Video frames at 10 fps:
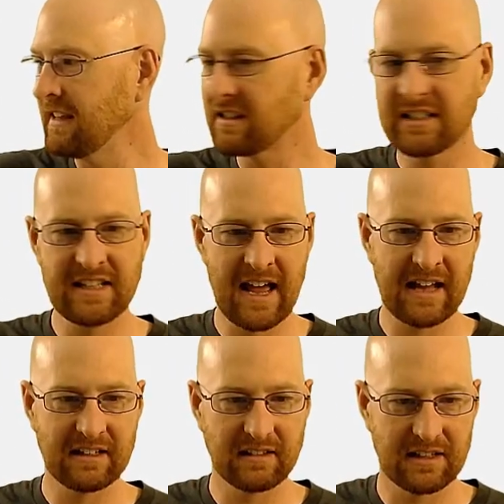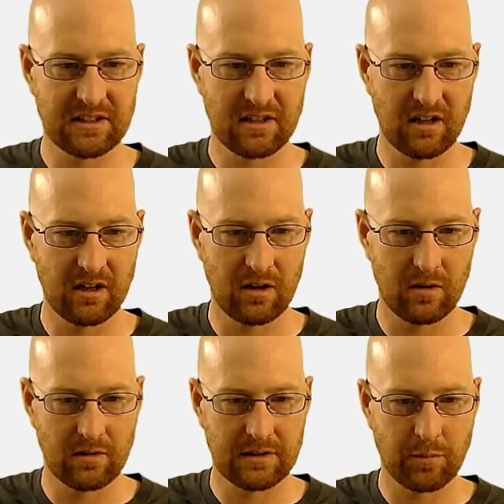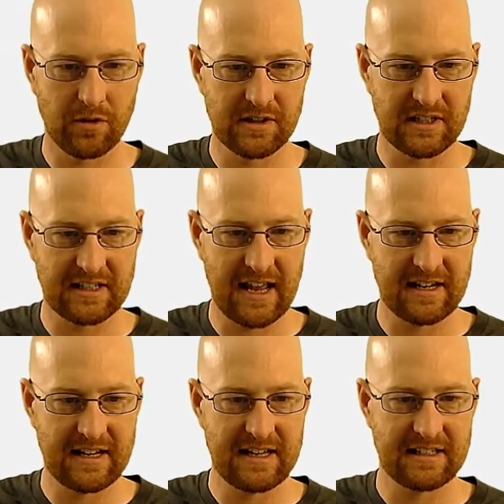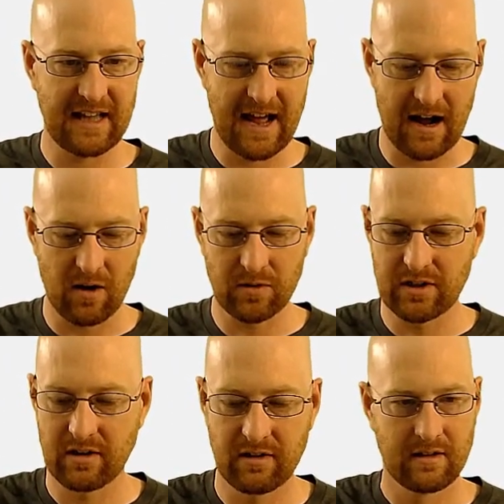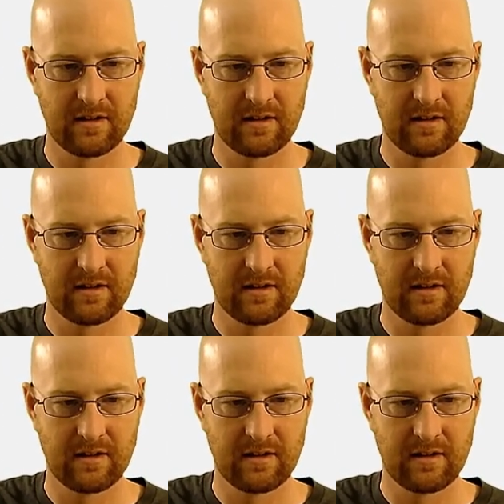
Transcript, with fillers: Instead, let's pull this attendees out